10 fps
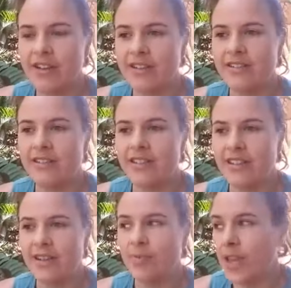And
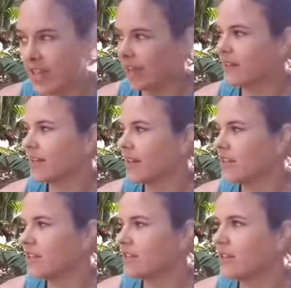being out in
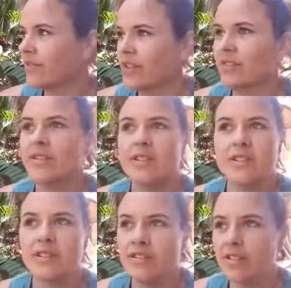nature, even if it's,
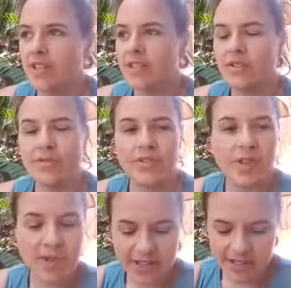like 10 or 15
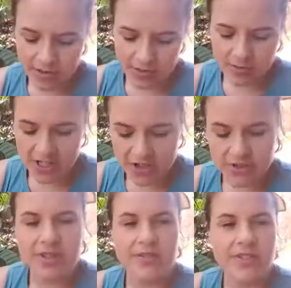minutes, I took my
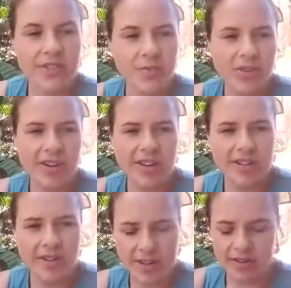shoes off this morning
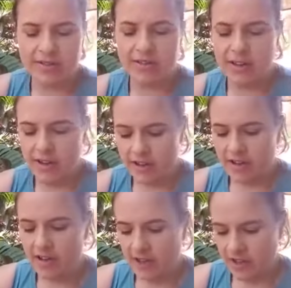so I could,
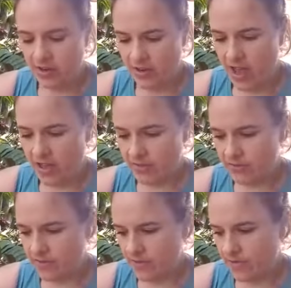have
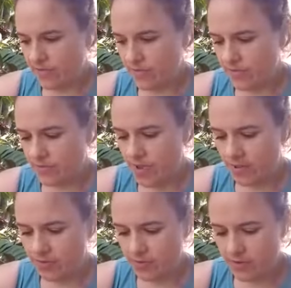some
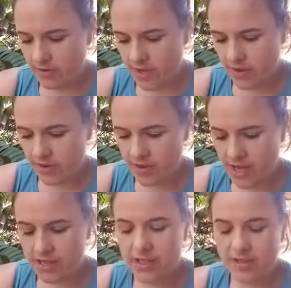barefoot on the earth
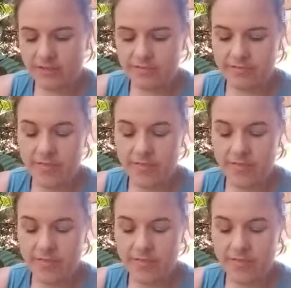action.